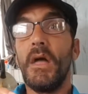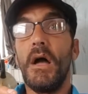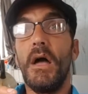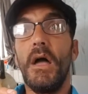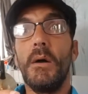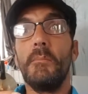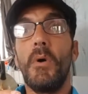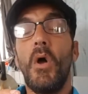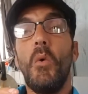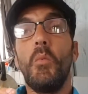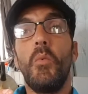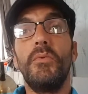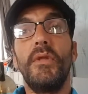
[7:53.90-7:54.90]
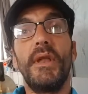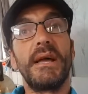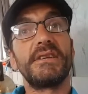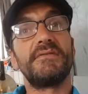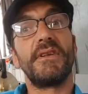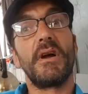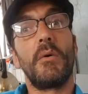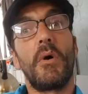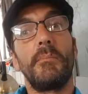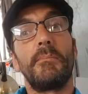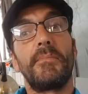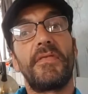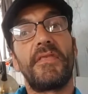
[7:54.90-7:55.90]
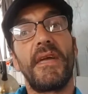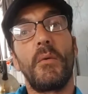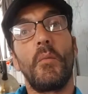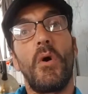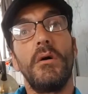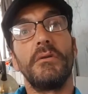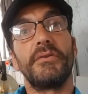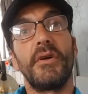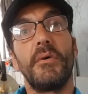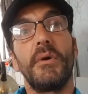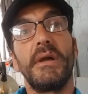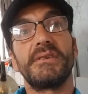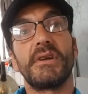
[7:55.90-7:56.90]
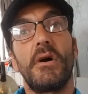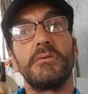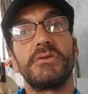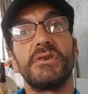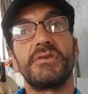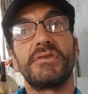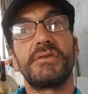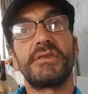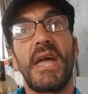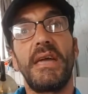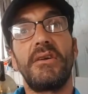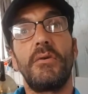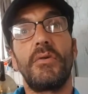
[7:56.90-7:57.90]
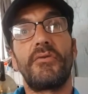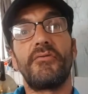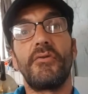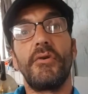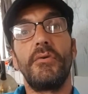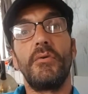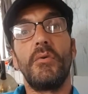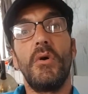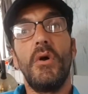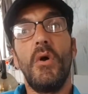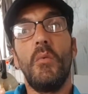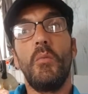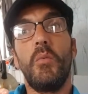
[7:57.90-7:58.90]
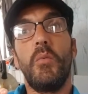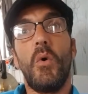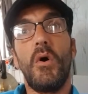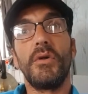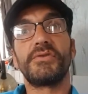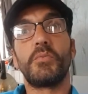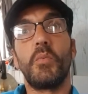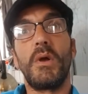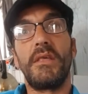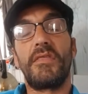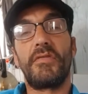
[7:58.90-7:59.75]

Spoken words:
The next video, I think what I'll do is I'll just take you through what we